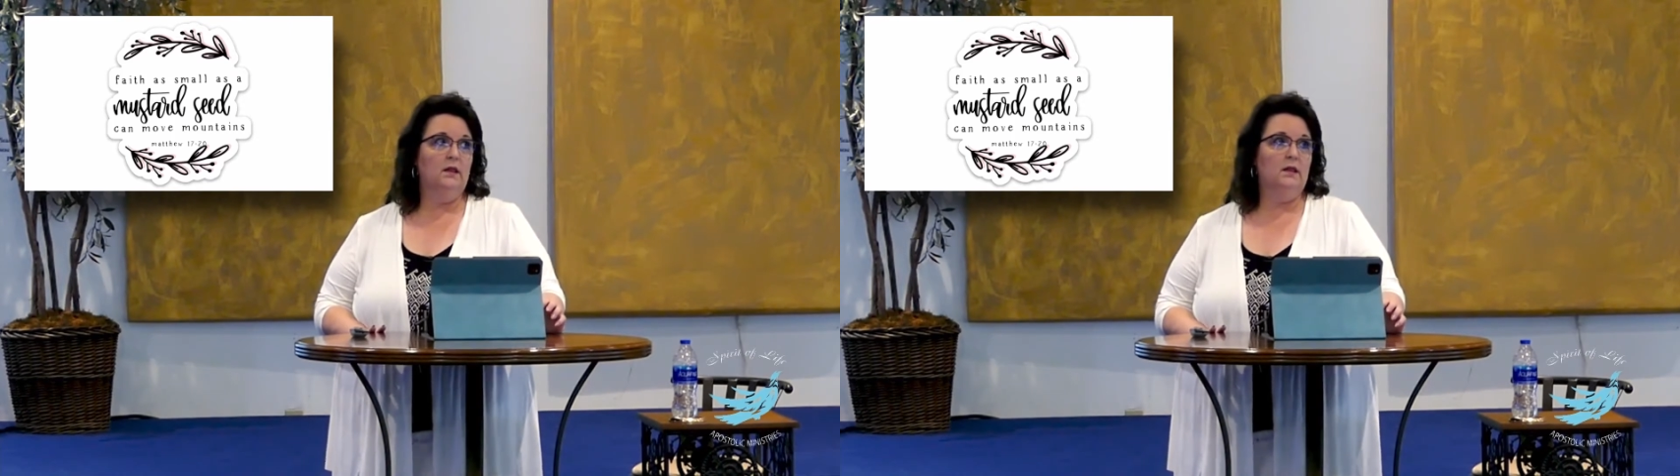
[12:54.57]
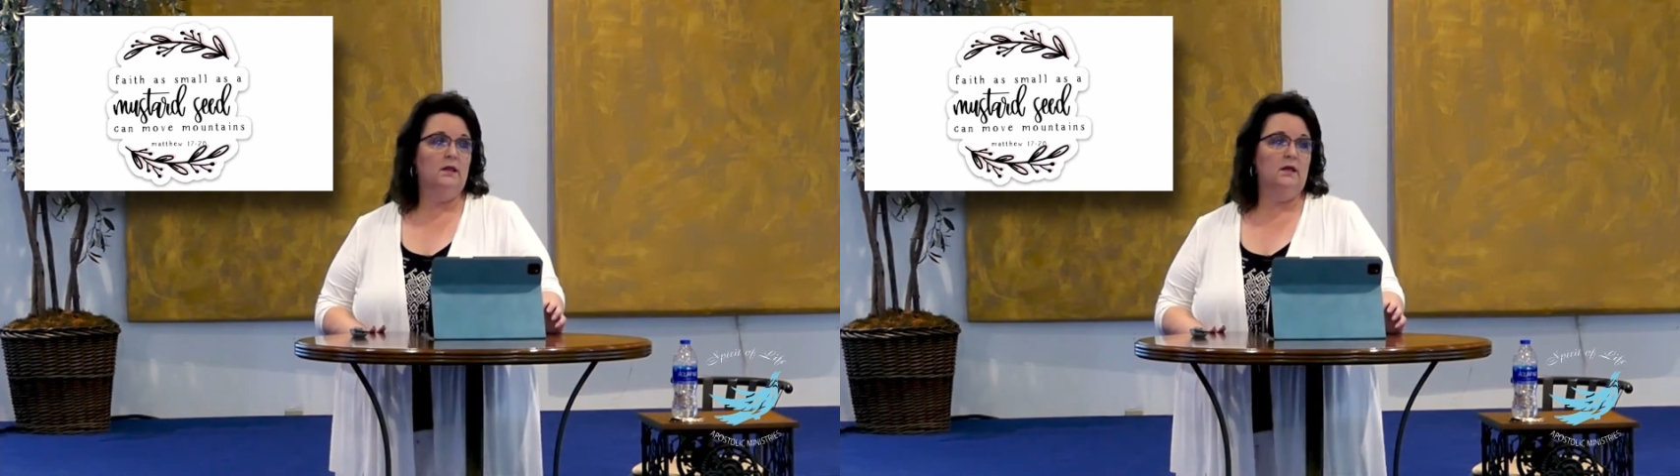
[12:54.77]

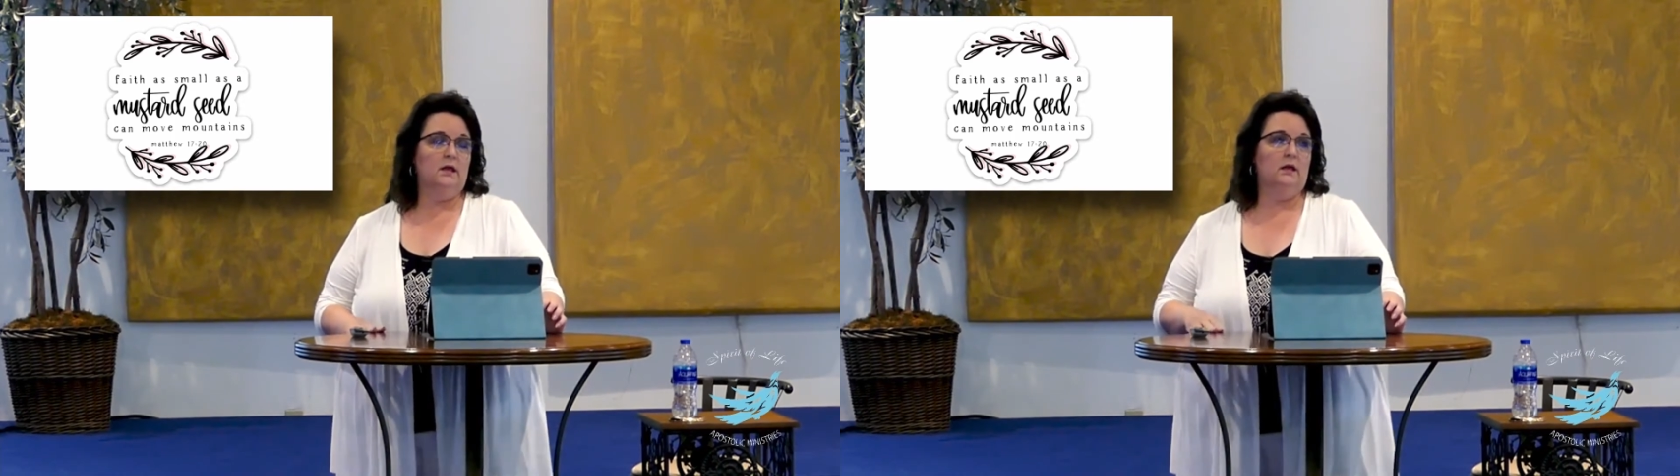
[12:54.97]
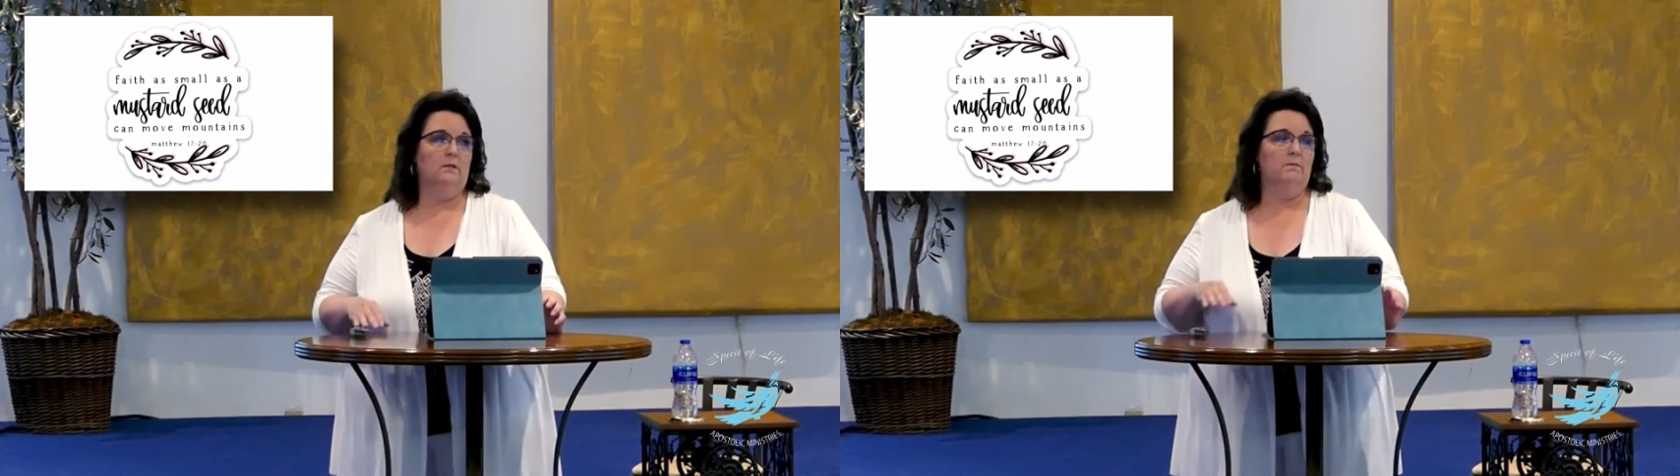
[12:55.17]

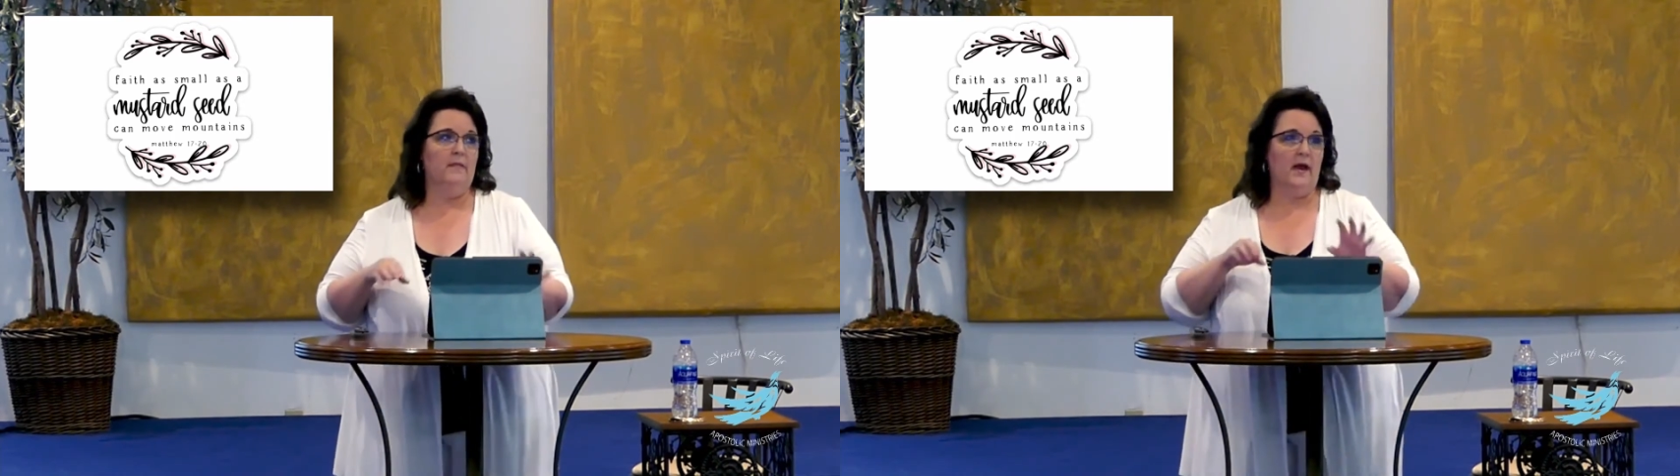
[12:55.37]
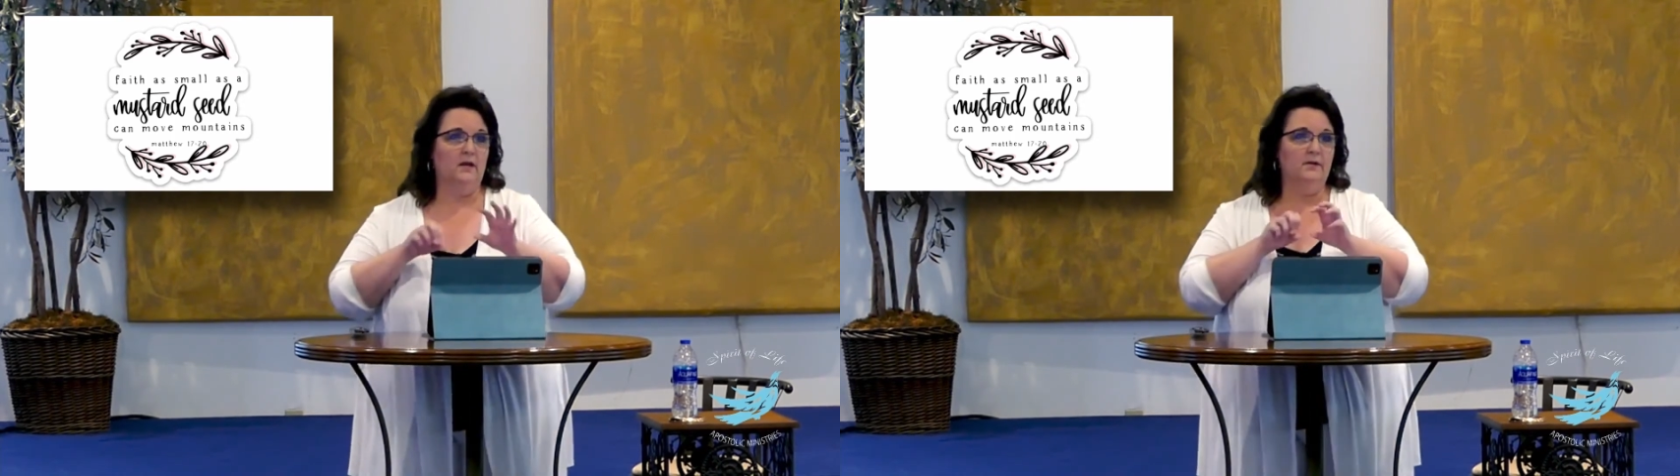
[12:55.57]
then it
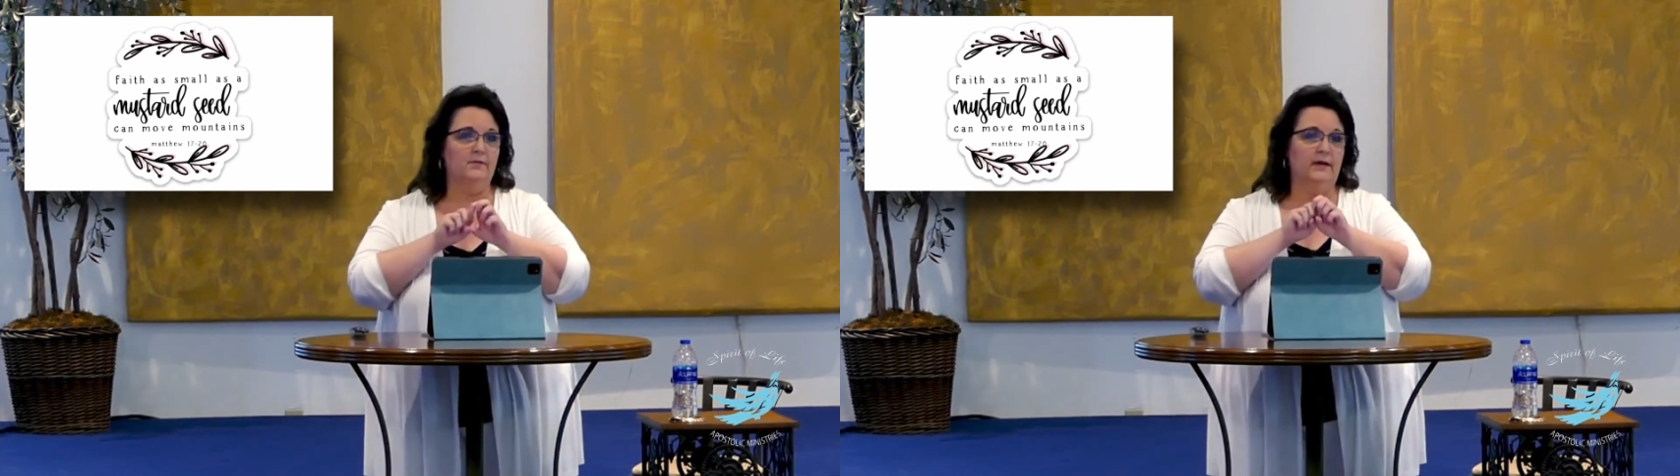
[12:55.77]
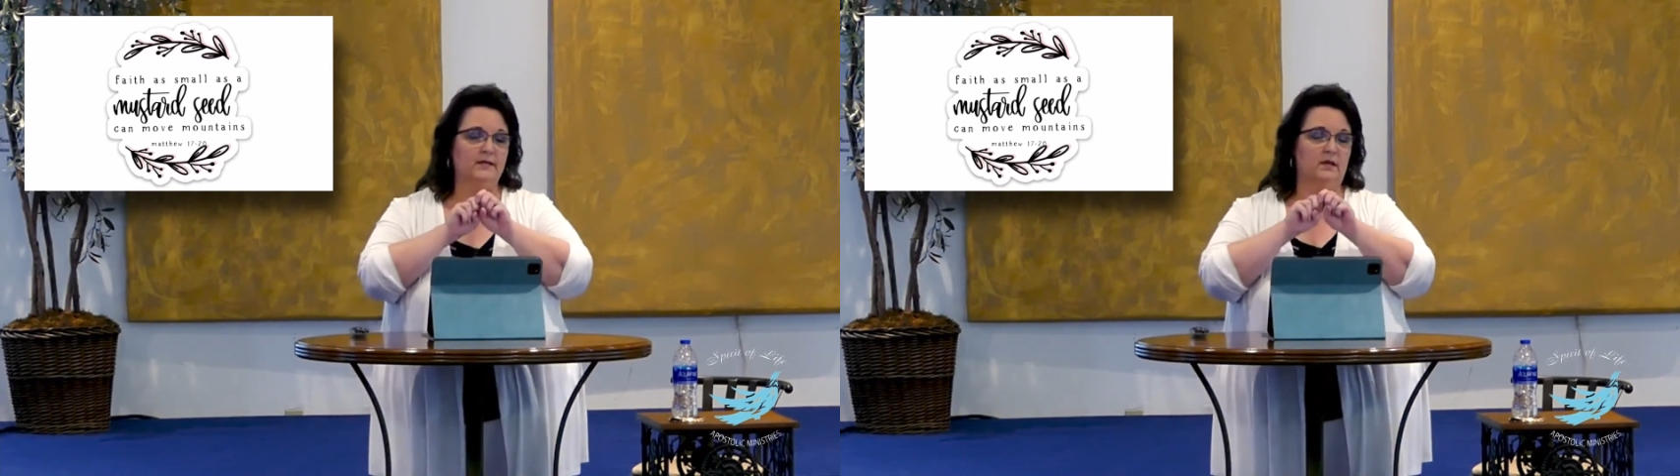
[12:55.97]

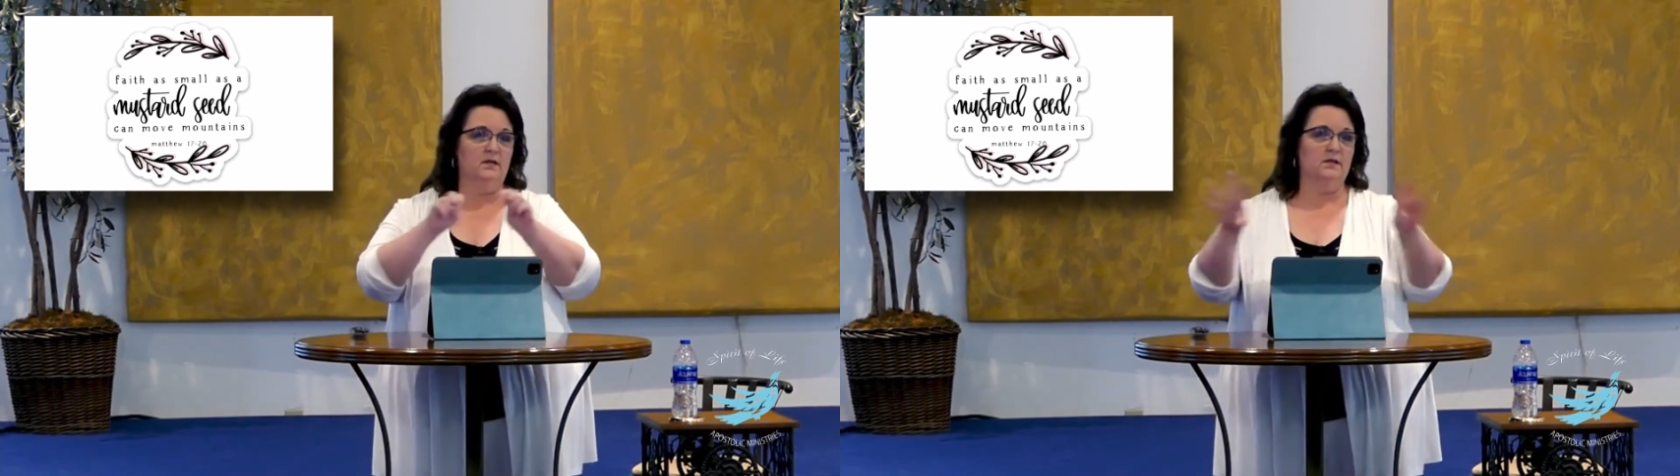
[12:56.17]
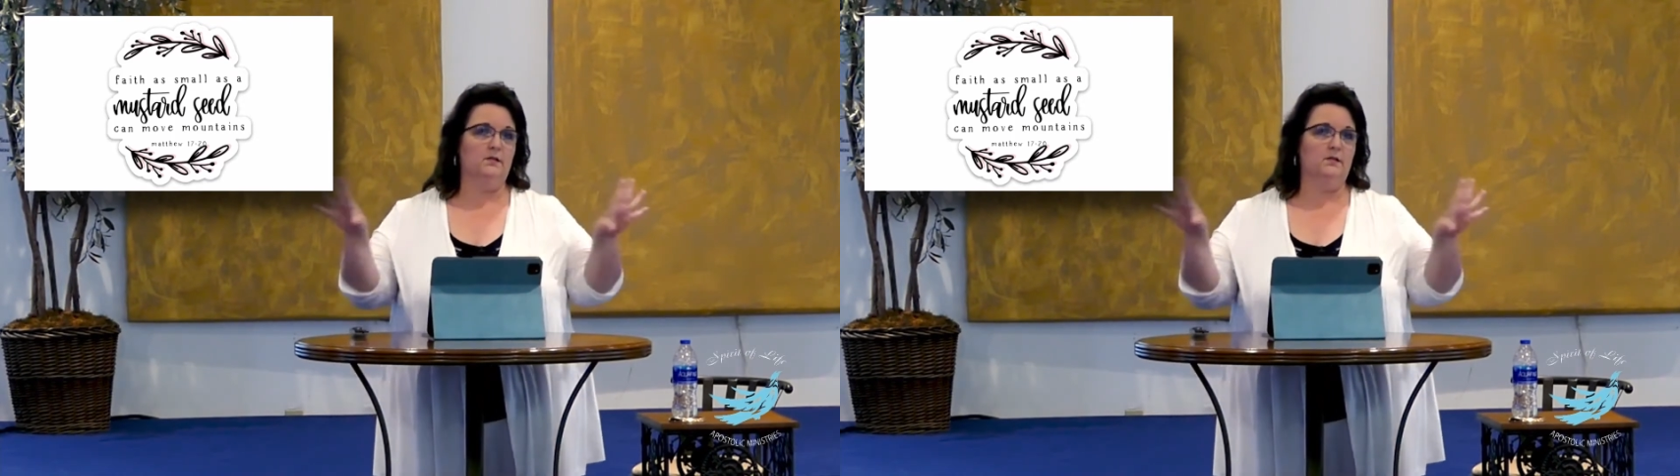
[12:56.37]
magnifies and it